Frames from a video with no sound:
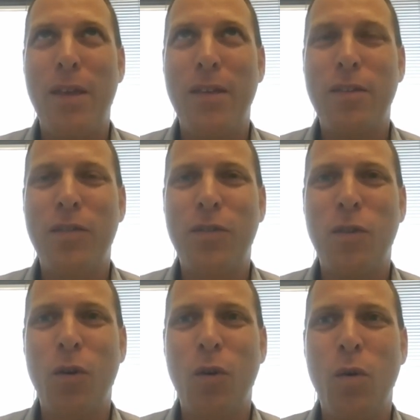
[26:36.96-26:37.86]

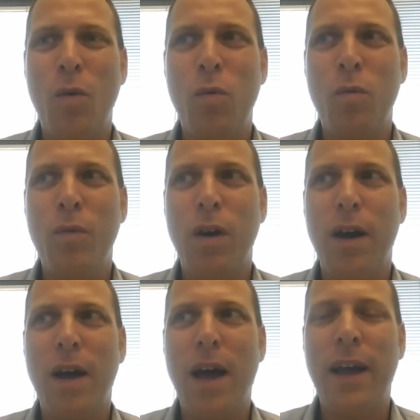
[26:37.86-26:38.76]
So
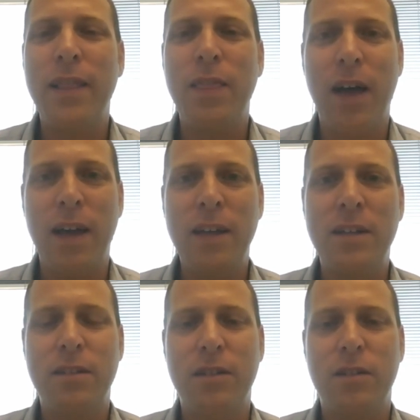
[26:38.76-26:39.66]
I like
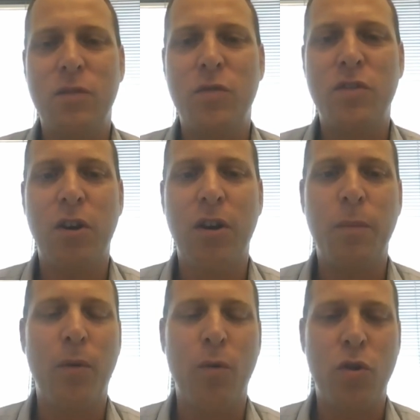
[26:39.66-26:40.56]
to start
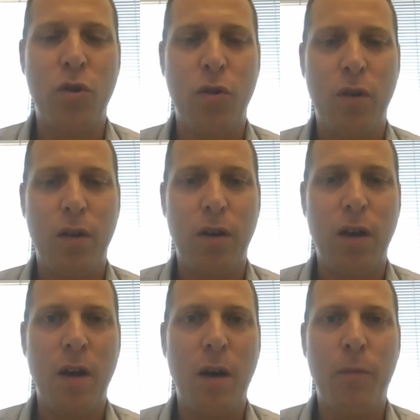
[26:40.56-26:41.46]

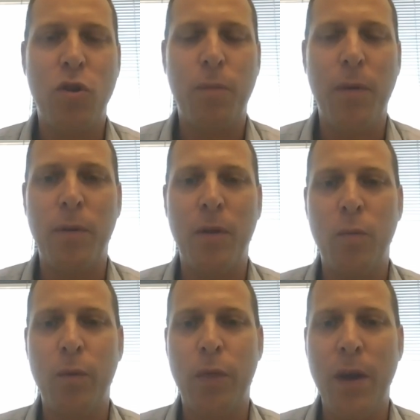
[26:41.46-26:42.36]
approaching
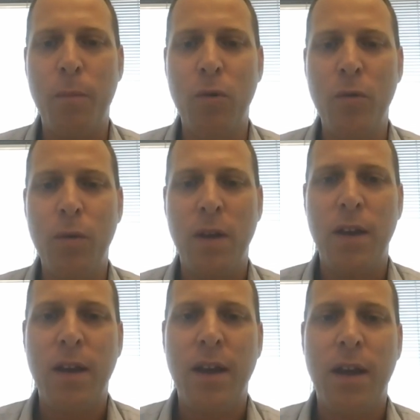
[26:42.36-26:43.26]
people with Hebrew,
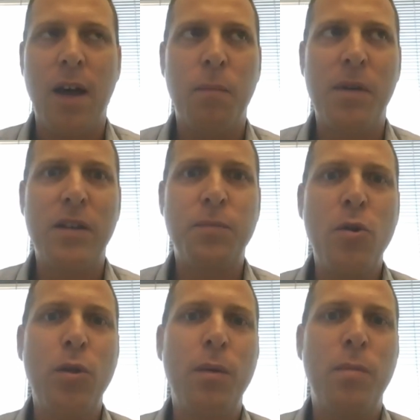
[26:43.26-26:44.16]

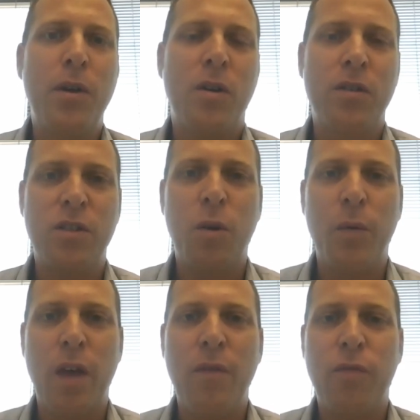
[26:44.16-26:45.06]
especially because, you know,
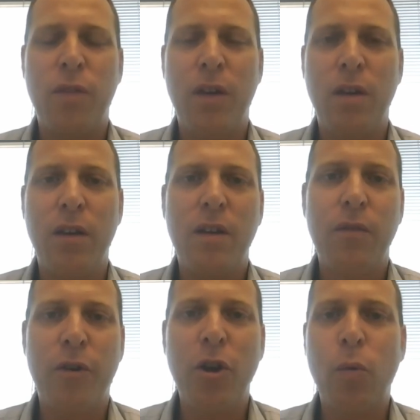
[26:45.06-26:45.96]
they
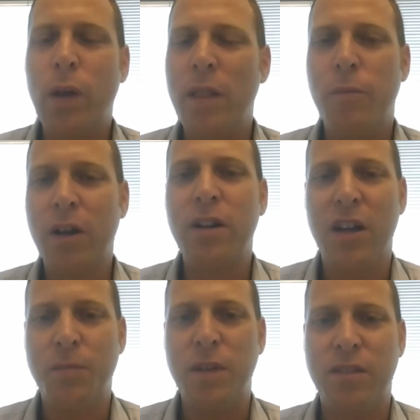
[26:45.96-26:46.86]
very quickly
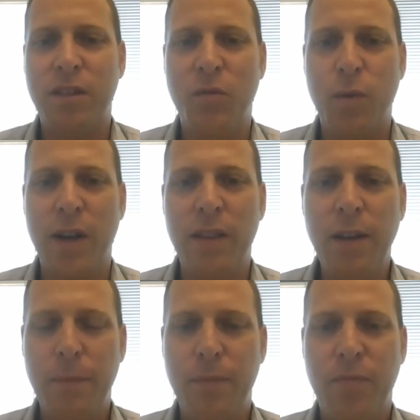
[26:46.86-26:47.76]
recognize me as an Israeli.